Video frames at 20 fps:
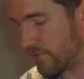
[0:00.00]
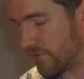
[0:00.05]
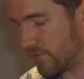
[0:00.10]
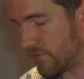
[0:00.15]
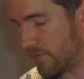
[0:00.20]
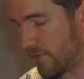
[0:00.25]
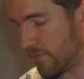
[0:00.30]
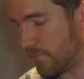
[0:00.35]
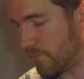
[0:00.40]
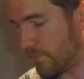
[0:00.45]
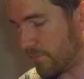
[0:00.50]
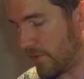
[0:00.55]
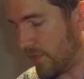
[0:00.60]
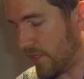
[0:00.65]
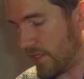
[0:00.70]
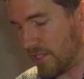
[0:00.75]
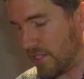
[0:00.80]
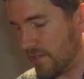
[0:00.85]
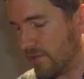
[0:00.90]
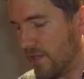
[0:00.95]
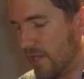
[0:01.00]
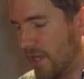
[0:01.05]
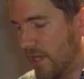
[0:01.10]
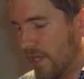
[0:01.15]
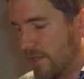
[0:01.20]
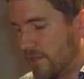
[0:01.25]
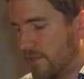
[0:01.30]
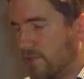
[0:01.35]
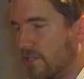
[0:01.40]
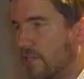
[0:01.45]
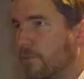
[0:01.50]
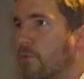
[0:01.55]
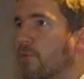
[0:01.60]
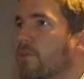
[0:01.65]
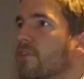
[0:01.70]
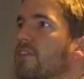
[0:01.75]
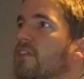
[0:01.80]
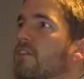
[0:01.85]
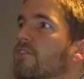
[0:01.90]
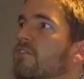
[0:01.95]
And again, you can
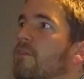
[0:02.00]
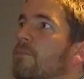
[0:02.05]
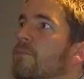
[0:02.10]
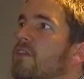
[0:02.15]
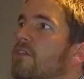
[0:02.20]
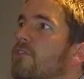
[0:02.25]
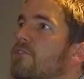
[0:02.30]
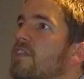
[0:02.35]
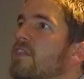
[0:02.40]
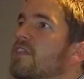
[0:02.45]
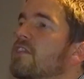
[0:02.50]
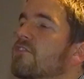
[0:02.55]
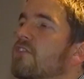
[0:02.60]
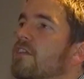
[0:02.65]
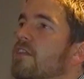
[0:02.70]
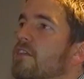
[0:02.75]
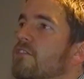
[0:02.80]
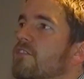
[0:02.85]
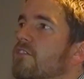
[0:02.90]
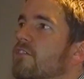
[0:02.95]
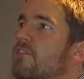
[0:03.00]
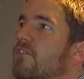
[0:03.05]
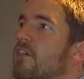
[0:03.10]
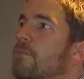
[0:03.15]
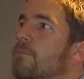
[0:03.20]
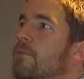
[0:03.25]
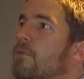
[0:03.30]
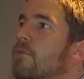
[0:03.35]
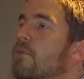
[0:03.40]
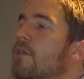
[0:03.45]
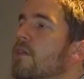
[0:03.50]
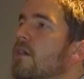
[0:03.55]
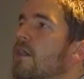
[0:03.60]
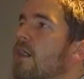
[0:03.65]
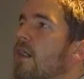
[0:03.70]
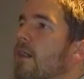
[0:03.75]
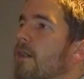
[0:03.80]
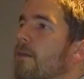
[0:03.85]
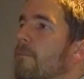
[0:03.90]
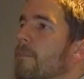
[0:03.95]
probably think of somebody on LinkedIn as an example
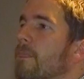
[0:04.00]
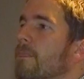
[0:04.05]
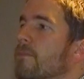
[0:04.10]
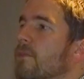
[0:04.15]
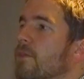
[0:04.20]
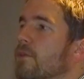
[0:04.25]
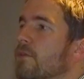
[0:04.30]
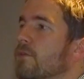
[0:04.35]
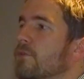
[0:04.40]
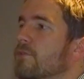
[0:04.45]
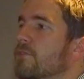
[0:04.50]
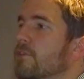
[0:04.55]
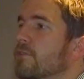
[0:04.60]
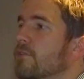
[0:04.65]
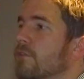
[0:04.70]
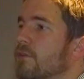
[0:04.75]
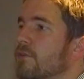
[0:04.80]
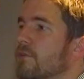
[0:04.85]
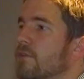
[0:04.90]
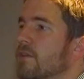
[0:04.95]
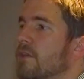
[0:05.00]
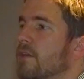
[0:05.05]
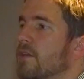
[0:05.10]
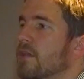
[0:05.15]
who, you know,